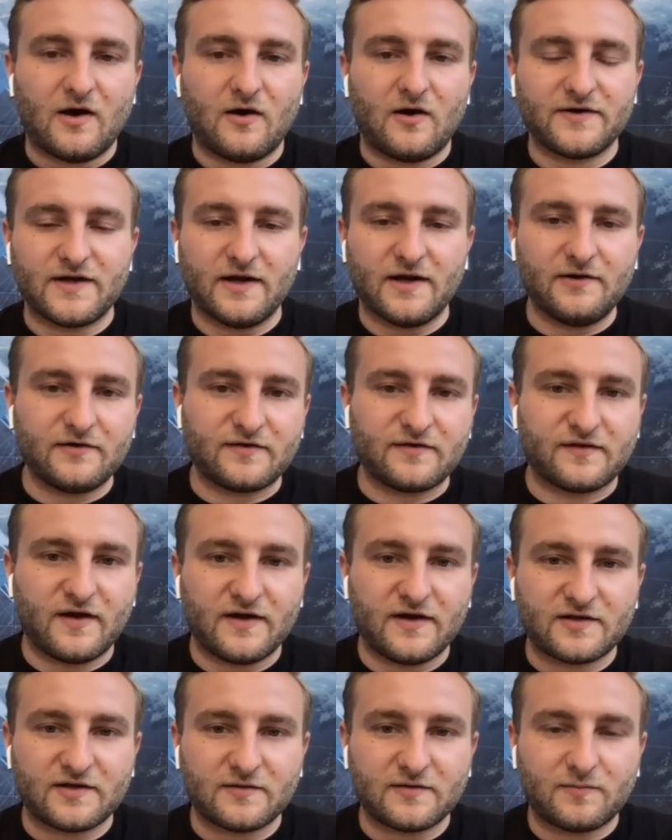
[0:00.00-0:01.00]
On the other
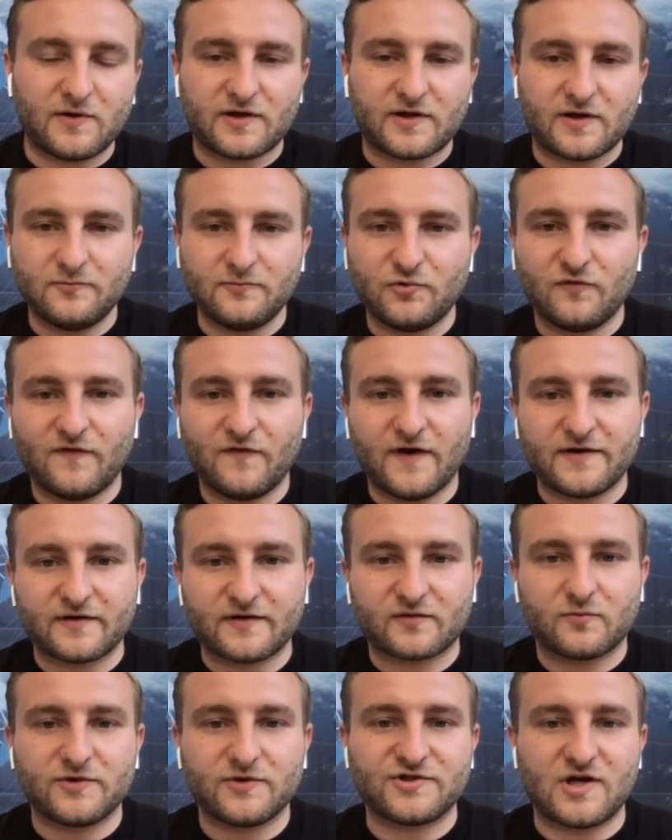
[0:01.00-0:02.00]
side, the plugin
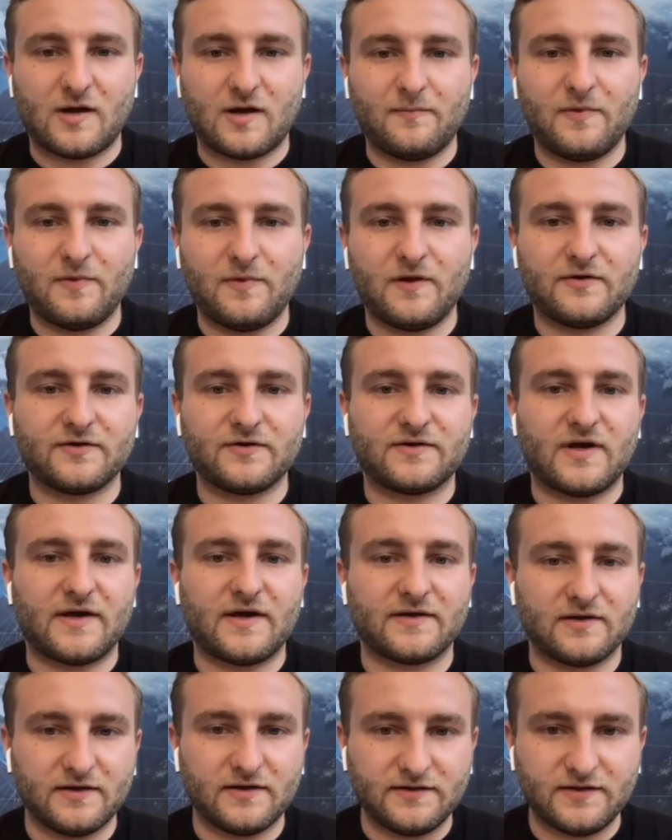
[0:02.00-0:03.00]
providers, which upload
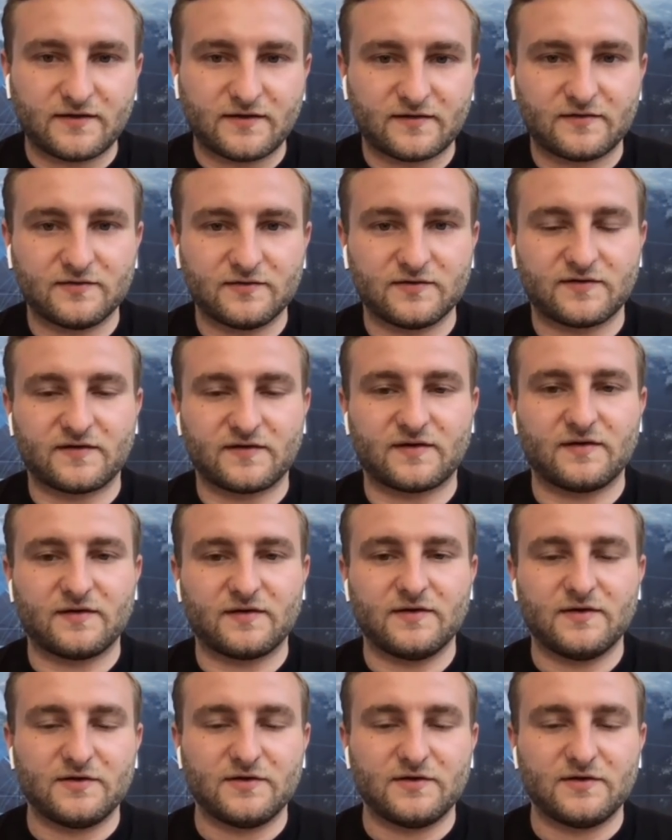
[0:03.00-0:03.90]
analytics tools